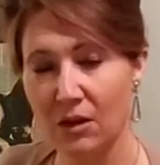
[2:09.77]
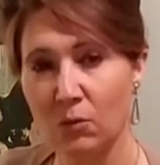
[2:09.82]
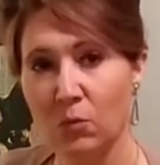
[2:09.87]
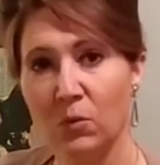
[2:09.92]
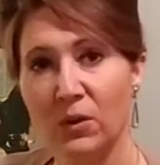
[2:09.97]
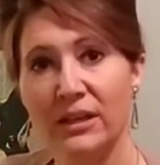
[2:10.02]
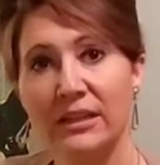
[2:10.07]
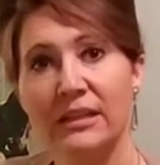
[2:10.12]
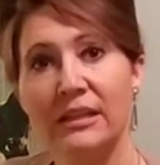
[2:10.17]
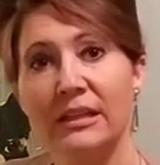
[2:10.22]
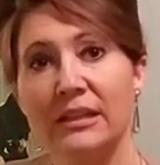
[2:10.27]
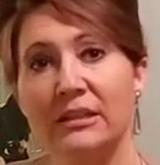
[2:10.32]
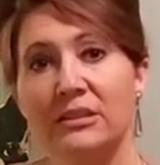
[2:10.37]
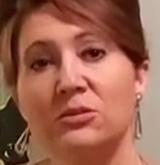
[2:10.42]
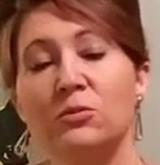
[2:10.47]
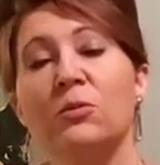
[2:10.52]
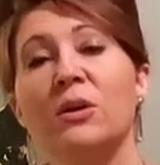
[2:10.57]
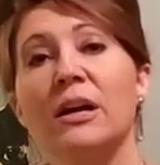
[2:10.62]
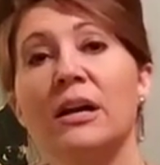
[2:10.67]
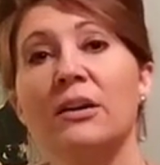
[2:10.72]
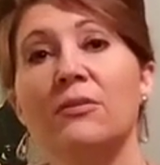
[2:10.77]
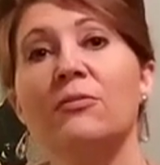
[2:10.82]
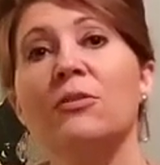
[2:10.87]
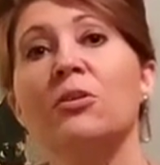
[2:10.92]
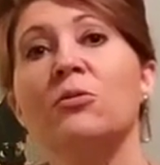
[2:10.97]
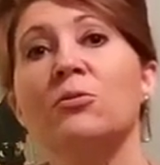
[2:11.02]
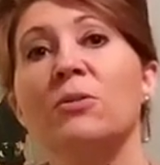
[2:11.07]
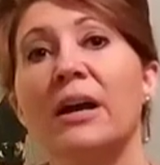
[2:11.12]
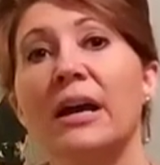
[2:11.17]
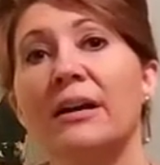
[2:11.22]
When his wife
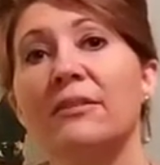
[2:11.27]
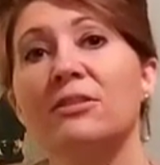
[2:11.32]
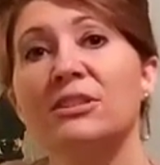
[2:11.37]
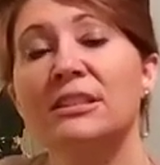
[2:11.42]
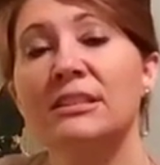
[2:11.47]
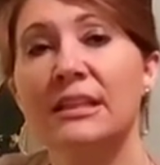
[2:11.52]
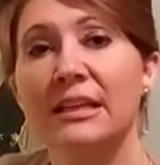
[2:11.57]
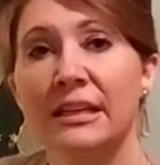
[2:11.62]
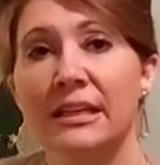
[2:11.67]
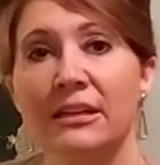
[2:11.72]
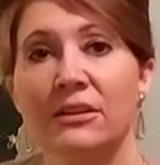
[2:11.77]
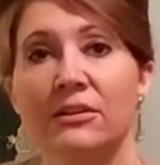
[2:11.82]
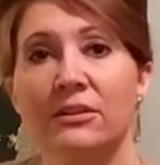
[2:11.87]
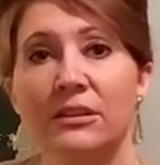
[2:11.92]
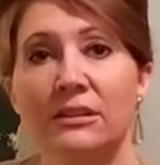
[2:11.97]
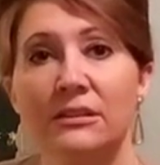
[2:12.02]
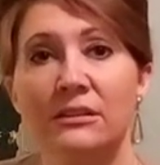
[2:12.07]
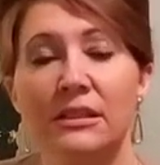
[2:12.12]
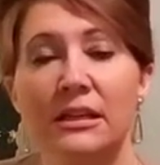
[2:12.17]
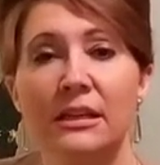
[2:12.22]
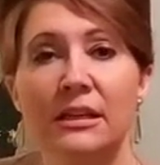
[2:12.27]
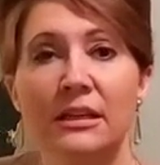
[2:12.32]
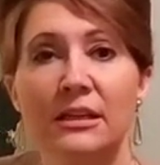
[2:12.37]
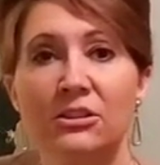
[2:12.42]
arrived in England,